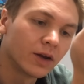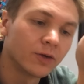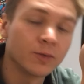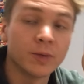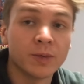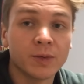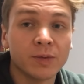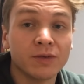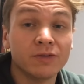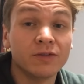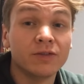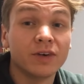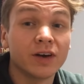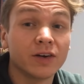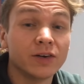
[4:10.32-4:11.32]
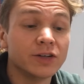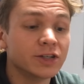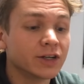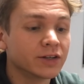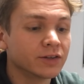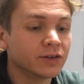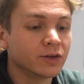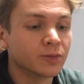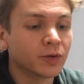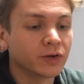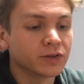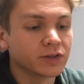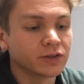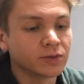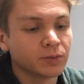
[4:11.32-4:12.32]
Now remember to be very gentle in the
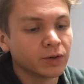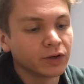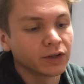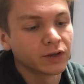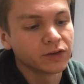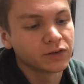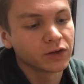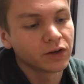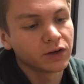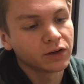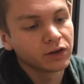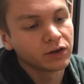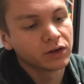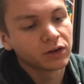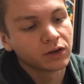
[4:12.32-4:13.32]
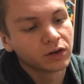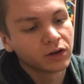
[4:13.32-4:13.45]
process of putting this on.